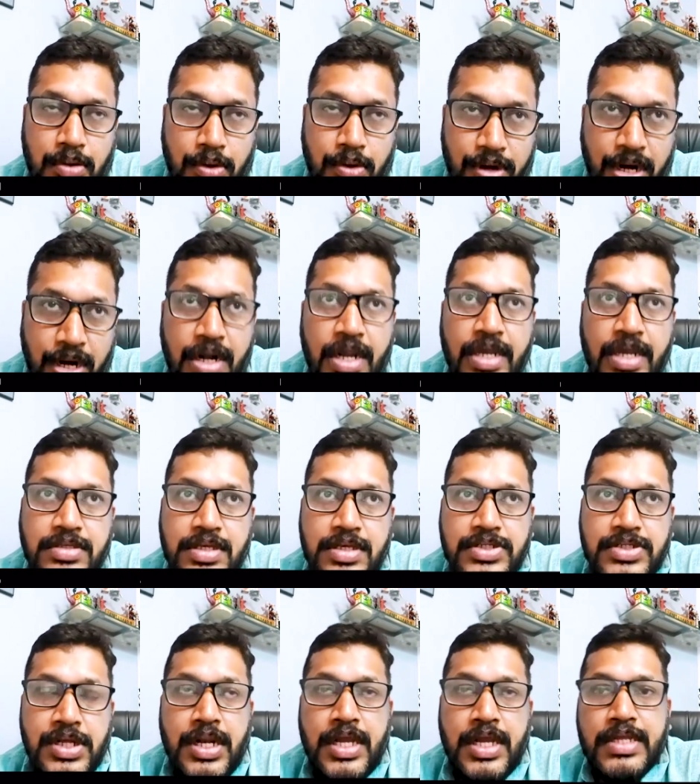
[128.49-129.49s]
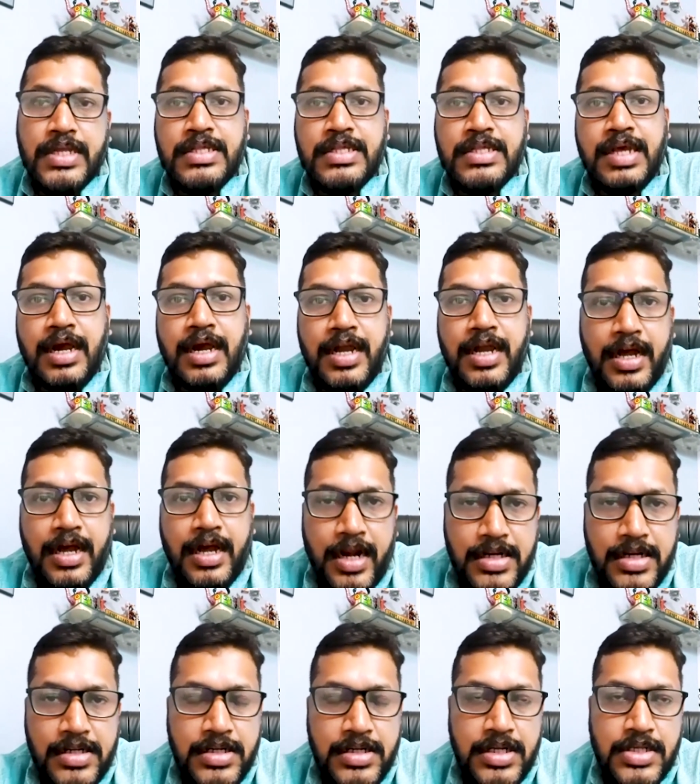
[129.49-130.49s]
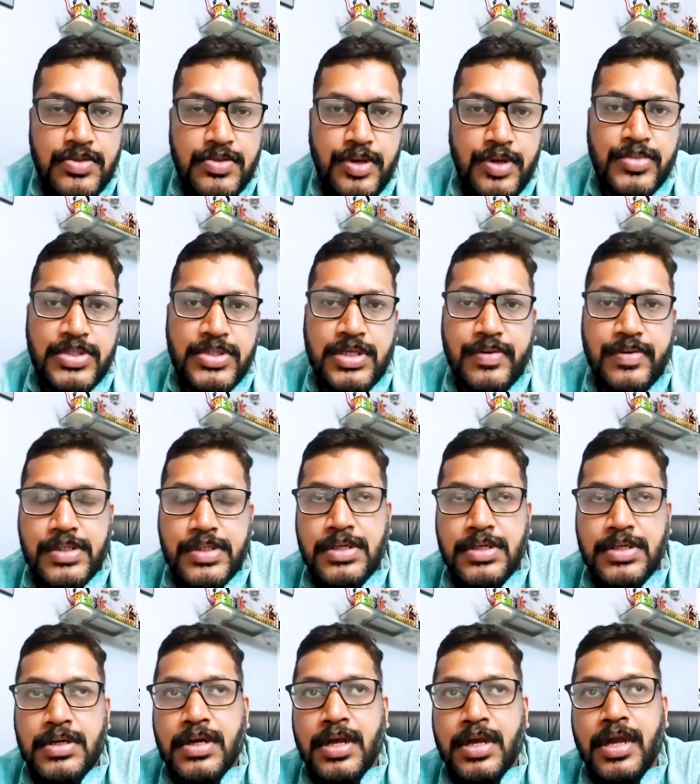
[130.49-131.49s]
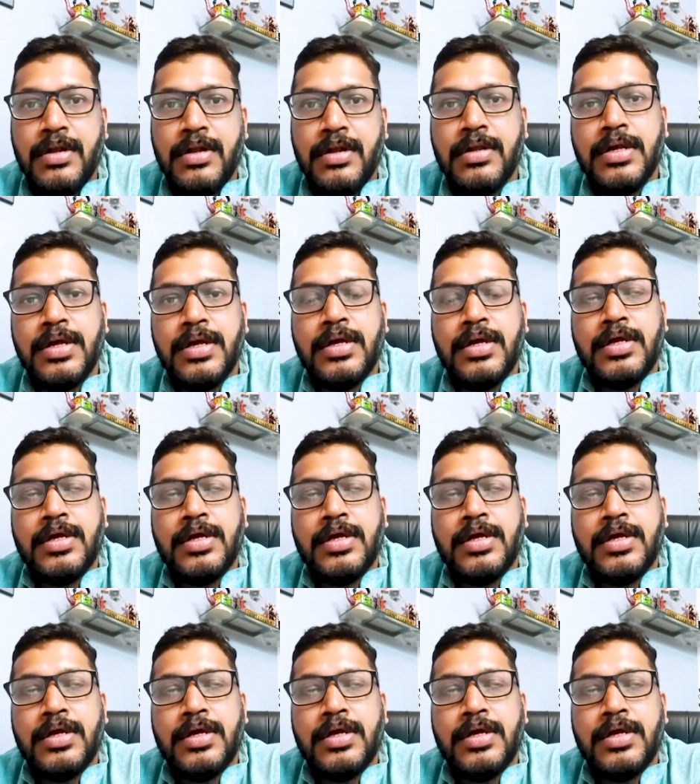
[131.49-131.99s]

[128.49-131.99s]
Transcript: organization like the Rashtriya Swayamsevak Sangh and